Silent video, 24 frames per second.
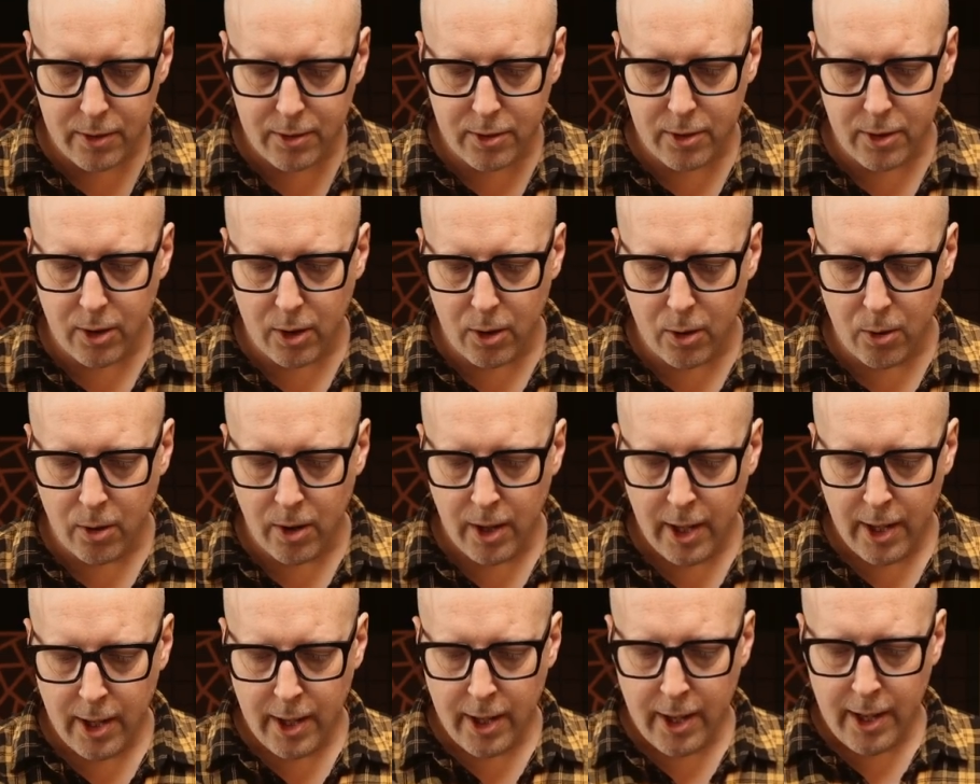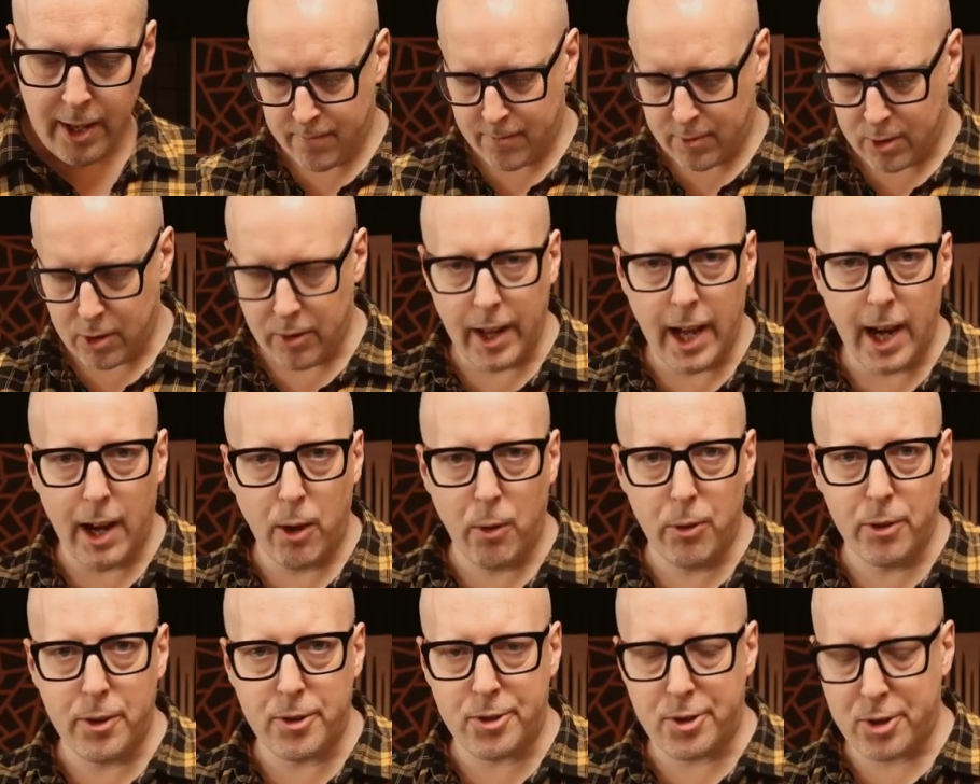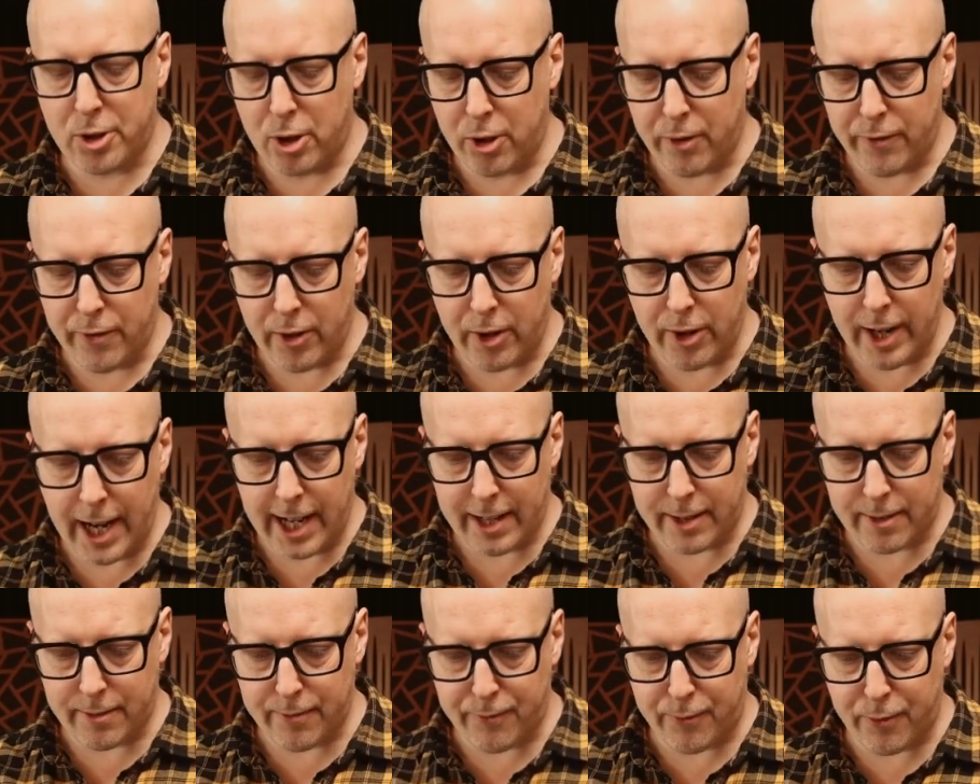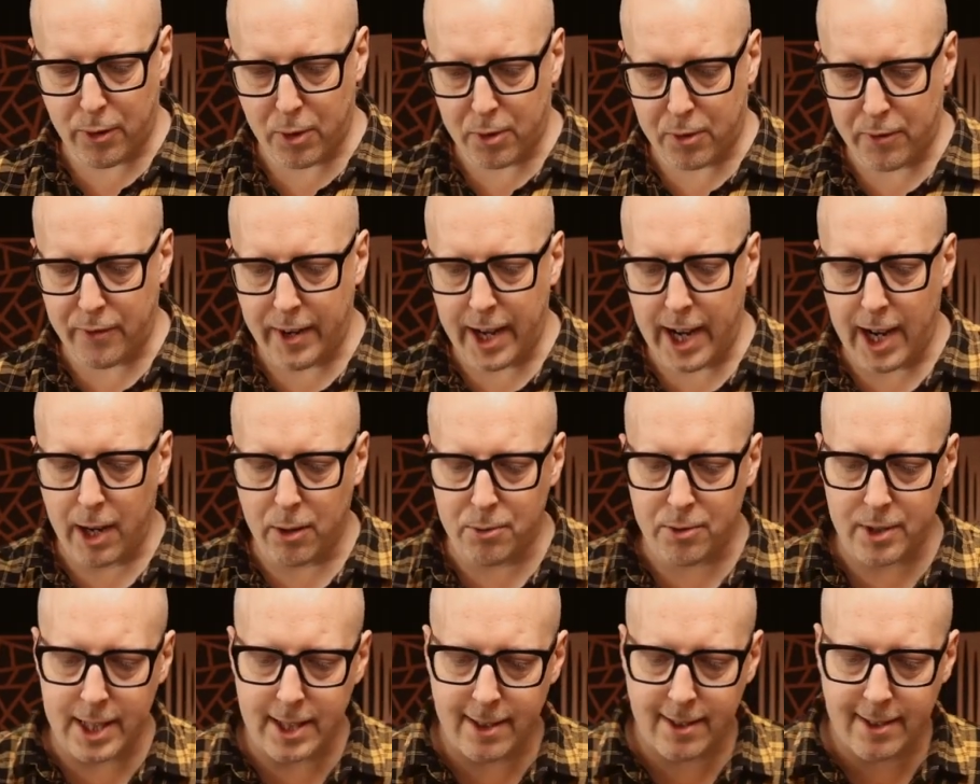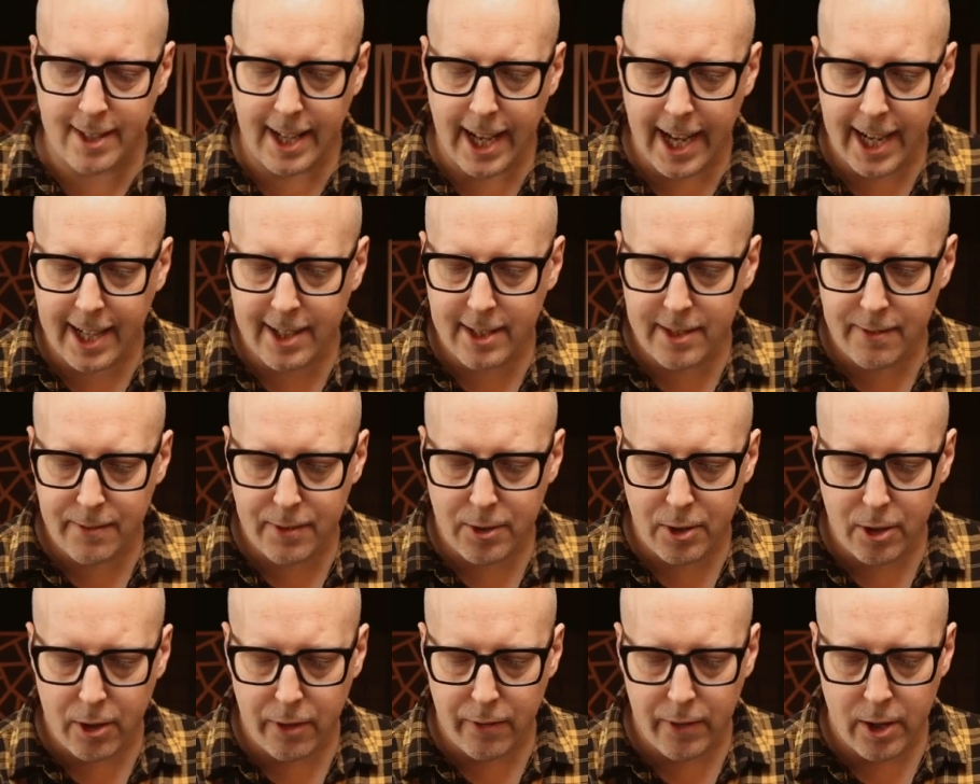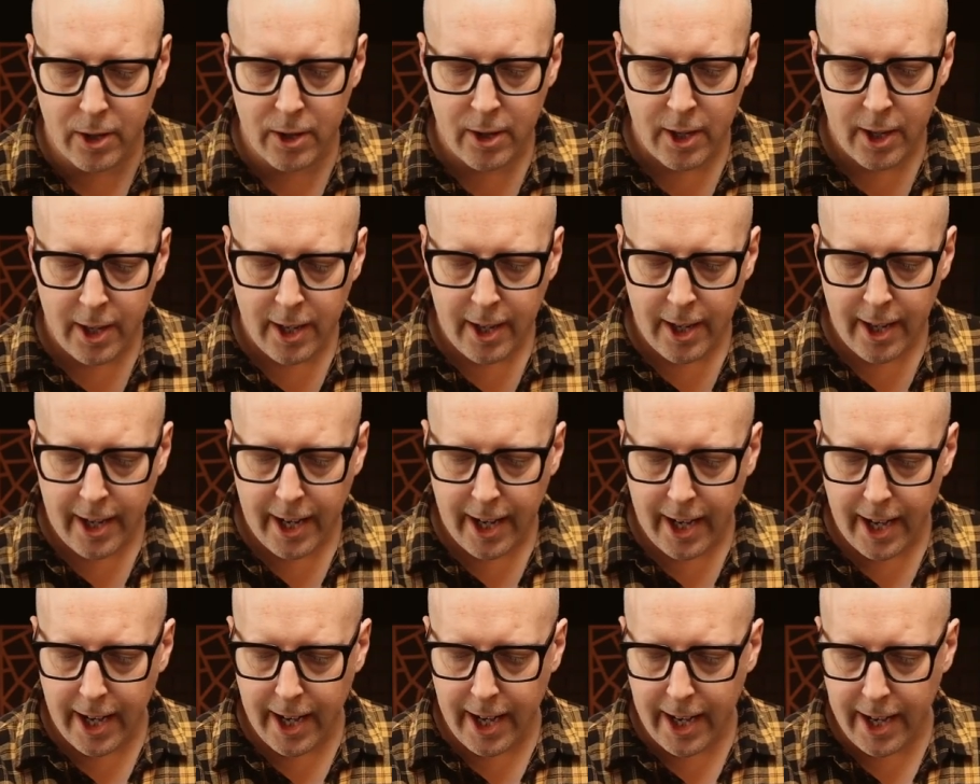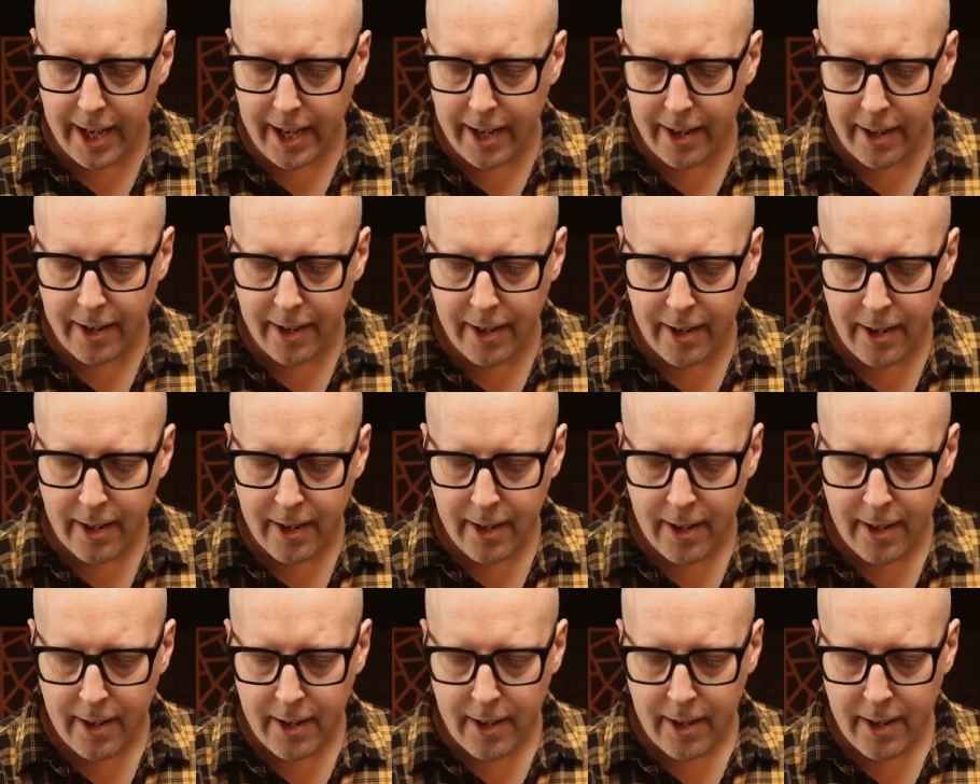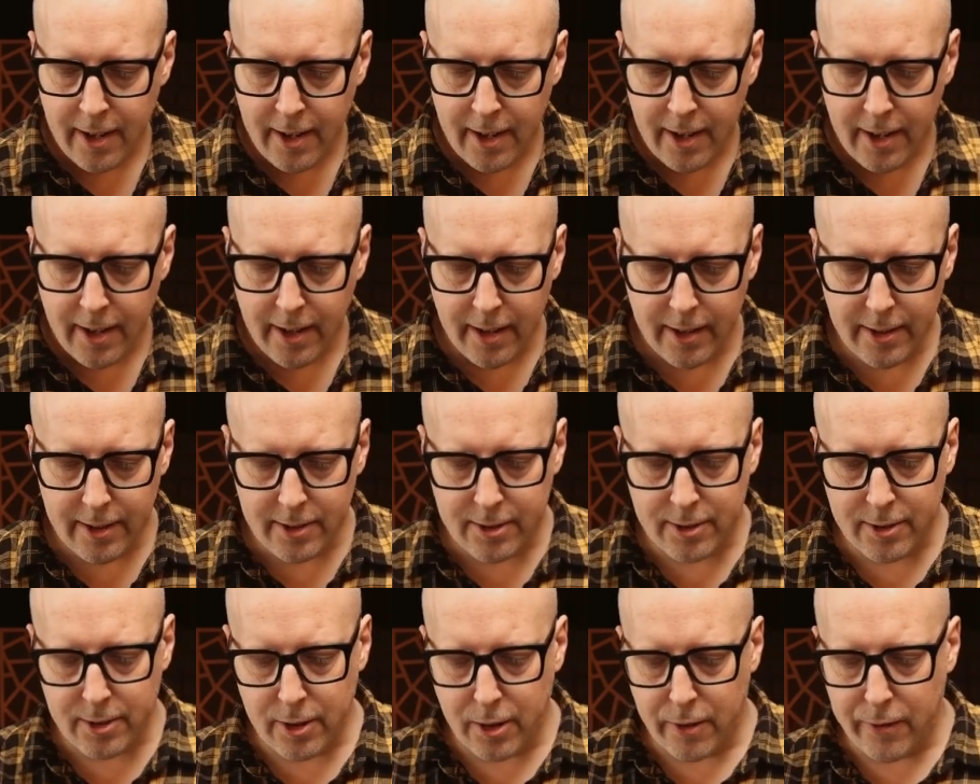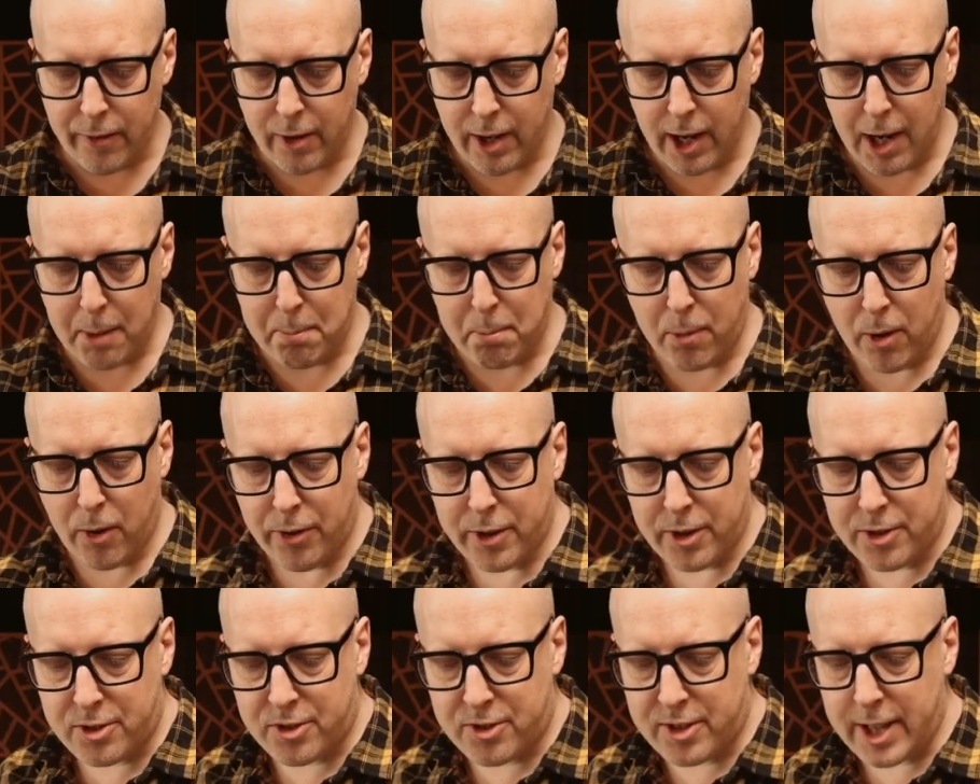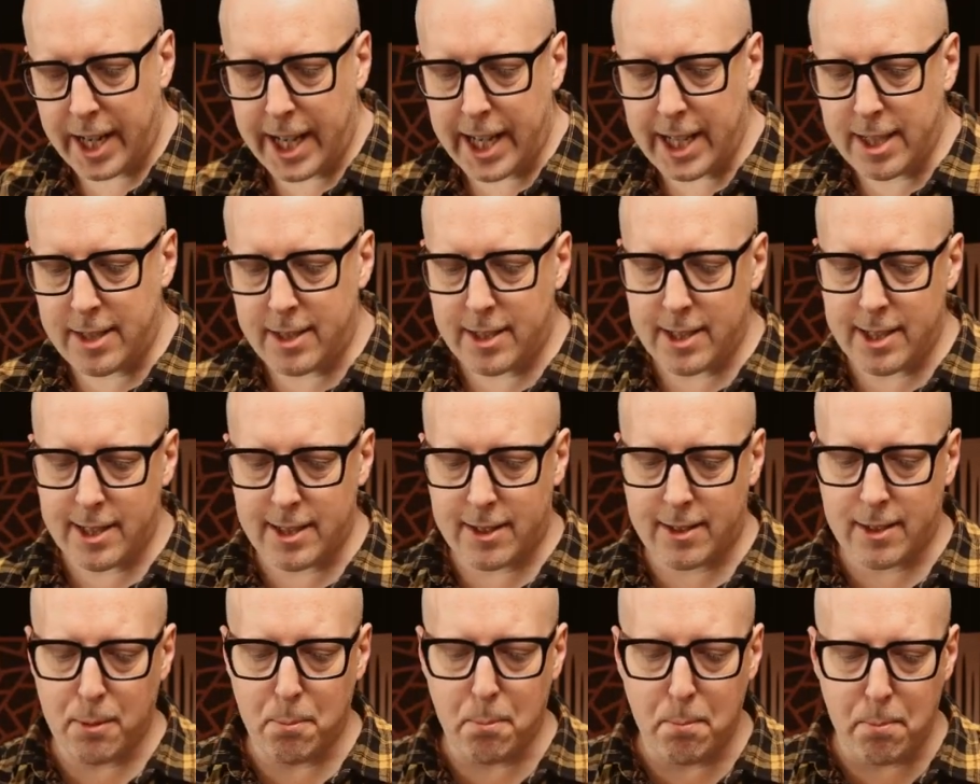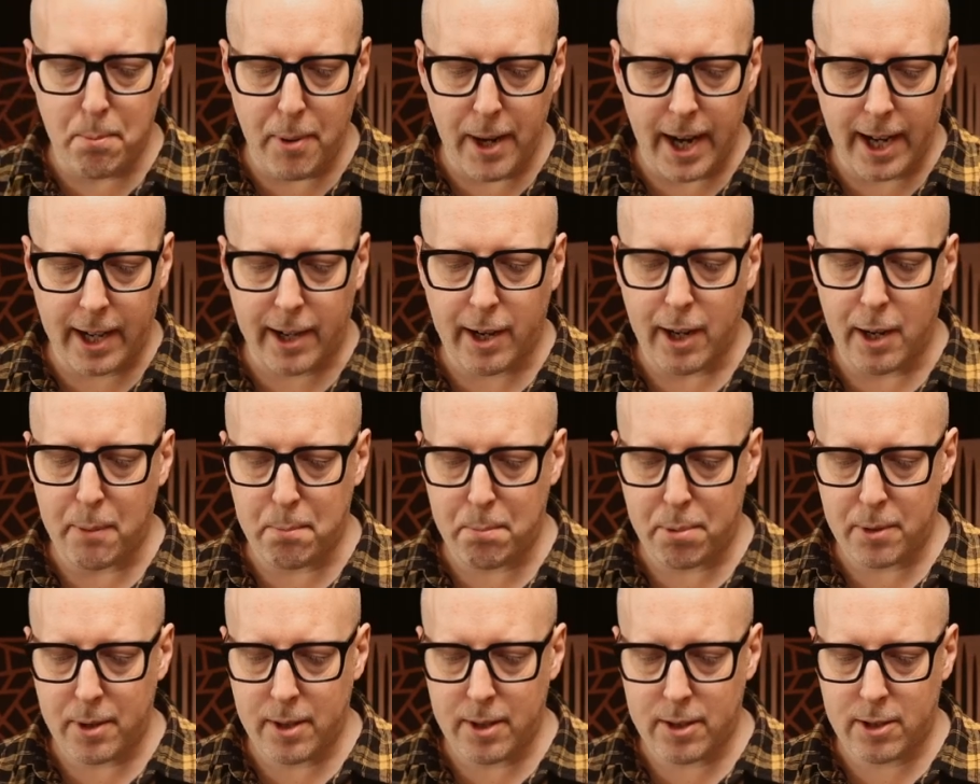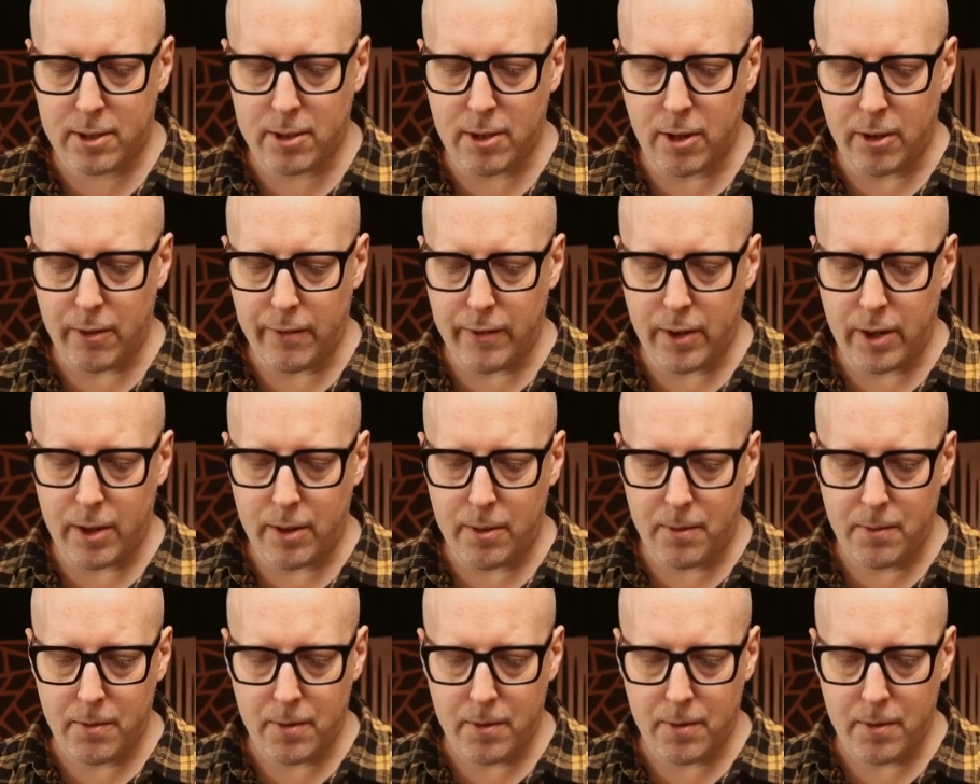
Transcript: So, so now the server at front of house is the active server and the server up on the stage is the backup server.